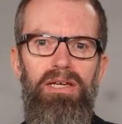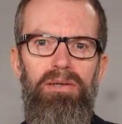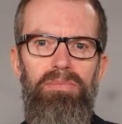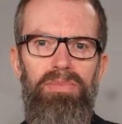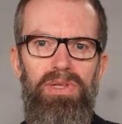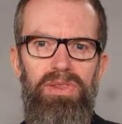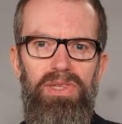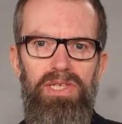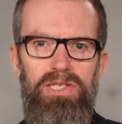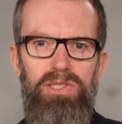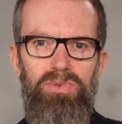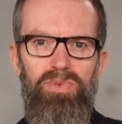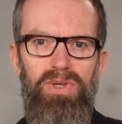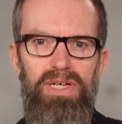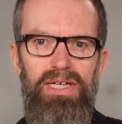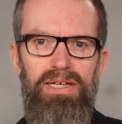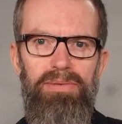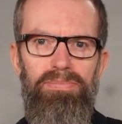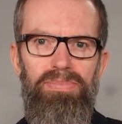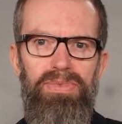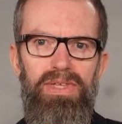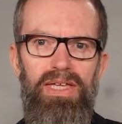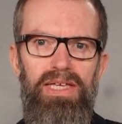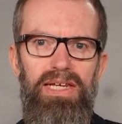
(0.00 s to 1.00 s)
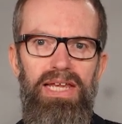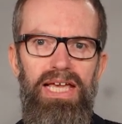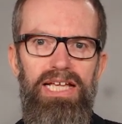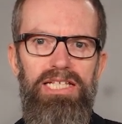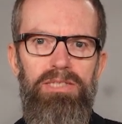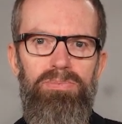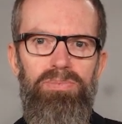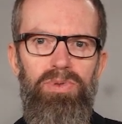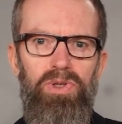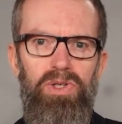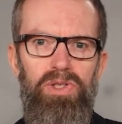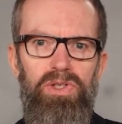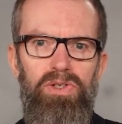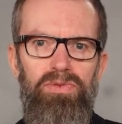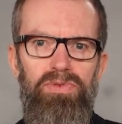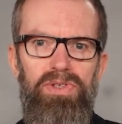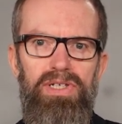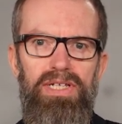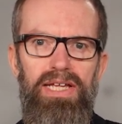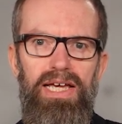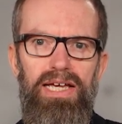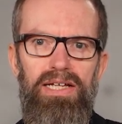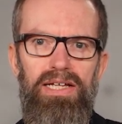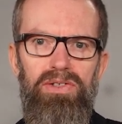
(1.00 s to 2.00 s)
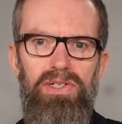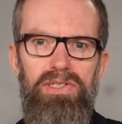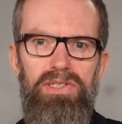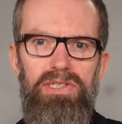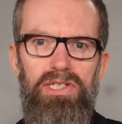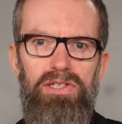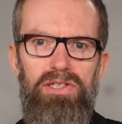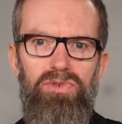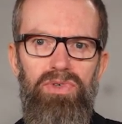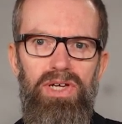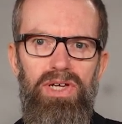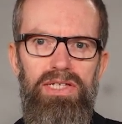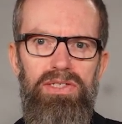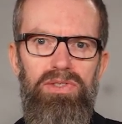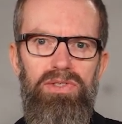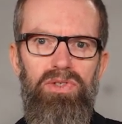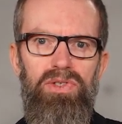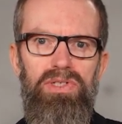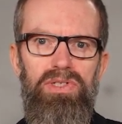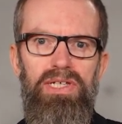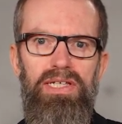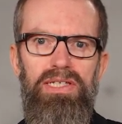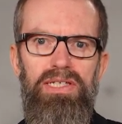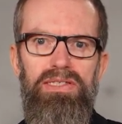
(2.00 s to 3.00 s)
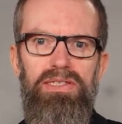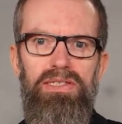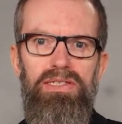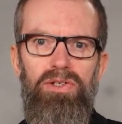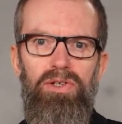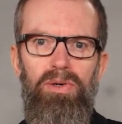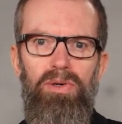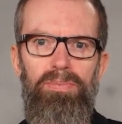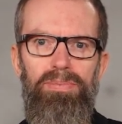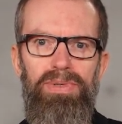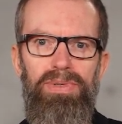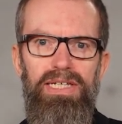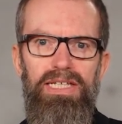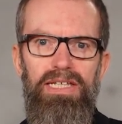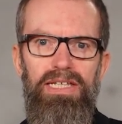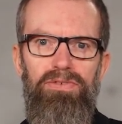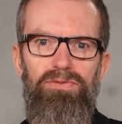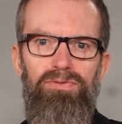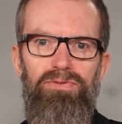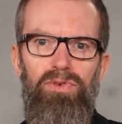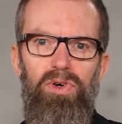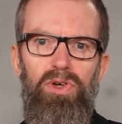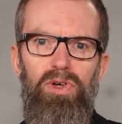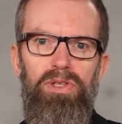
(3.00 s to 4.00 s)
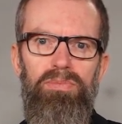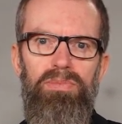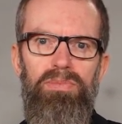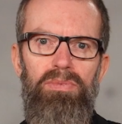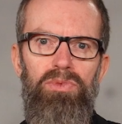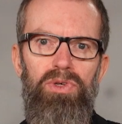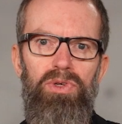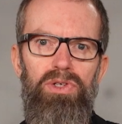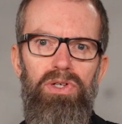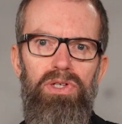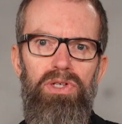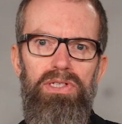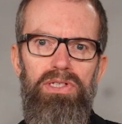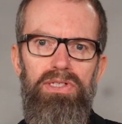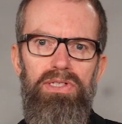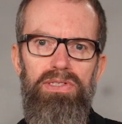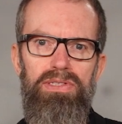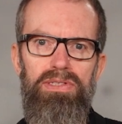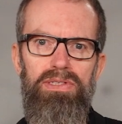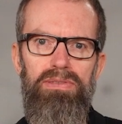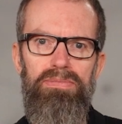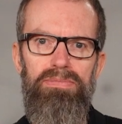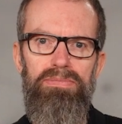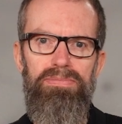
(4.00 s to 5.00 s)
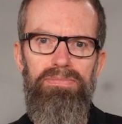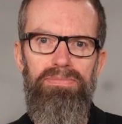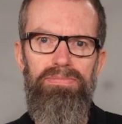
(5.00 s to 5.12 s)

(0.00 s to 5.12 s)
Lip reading: But this way, an export of the diagnostic trace contains the complete fault memory contents.